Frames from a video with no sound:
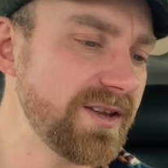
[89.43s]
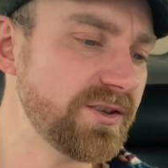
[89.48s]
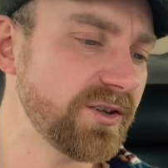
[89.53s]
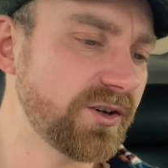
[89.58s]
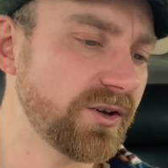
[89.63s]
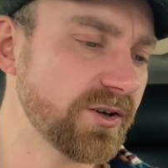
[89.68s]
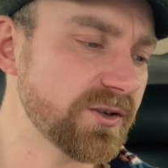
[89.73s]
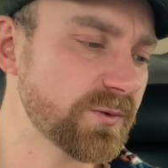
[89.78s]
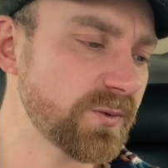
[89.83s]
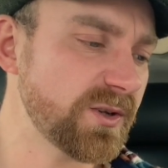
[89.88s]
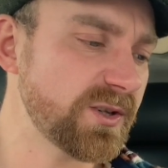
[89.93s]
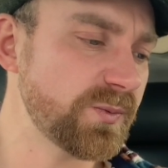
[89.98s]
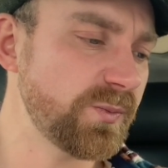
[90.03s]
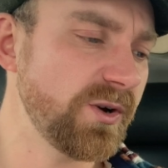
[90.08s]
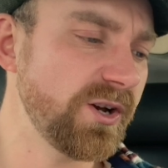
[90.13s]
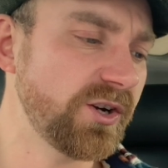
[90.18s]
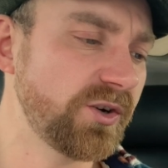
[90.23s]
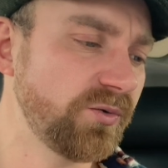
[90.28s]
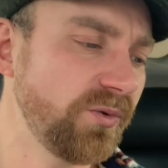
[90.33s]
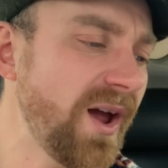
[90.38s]
the Cosworths
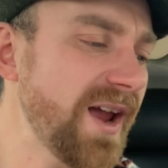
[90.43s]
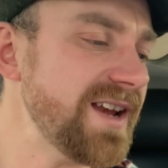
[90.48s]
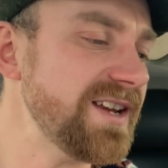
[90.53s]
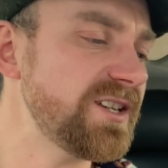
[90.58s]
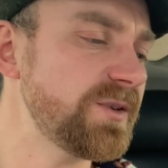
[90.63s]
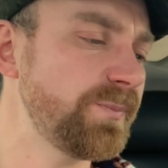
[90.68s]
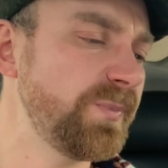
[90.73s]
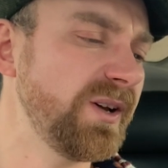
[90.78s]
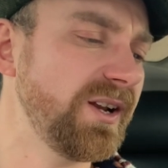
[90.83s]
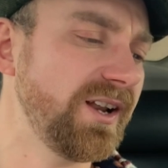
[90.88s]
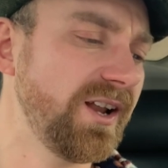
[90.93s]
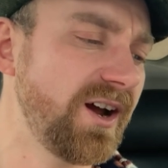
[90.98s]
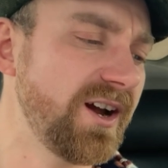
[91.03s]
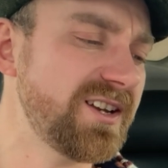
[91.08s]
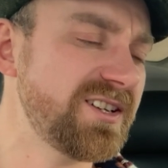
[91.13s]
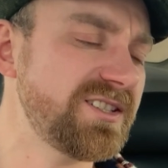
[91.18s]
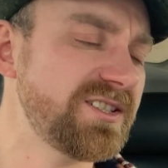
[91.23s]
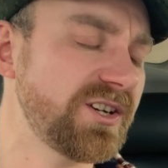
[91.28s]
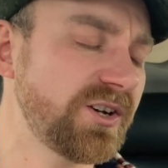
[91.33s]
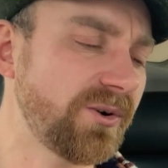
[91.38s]
were great but
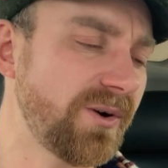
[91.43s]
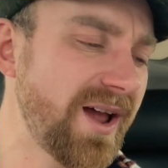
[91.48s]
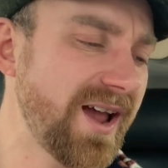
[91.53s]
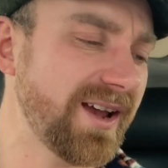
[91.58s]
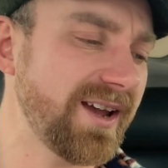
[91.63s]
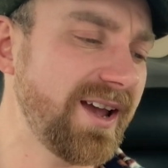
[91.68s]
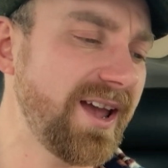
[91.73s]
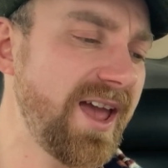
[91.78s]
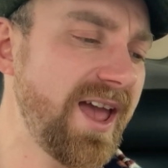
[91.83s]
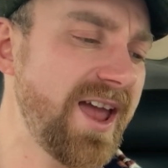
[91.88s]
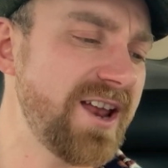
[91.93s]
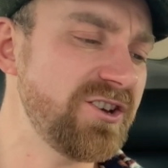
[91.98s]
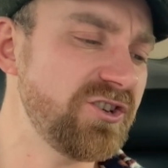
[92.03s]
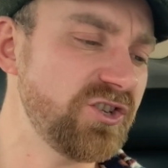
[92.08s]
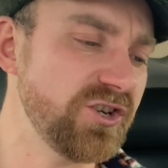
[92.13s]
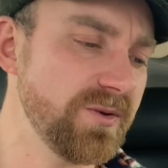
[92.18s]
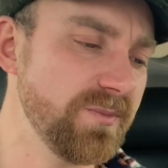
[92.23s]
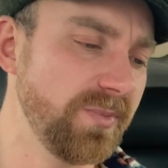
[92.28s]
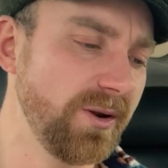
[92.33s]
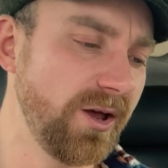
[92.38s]
liked to crack
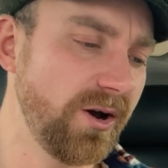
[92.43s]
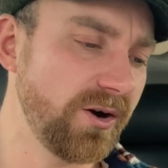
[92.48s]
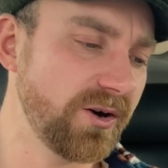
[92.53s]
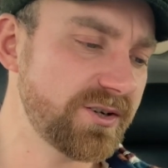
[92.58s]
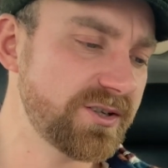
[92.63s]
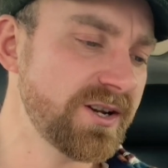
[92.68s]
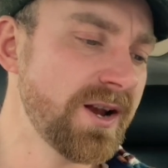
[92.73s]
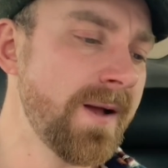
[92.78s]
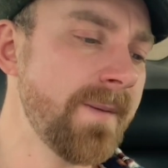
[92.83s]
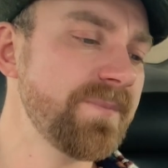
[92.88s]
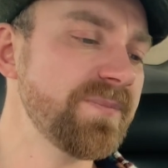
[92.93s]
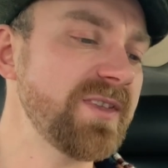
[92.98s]
engine blocks.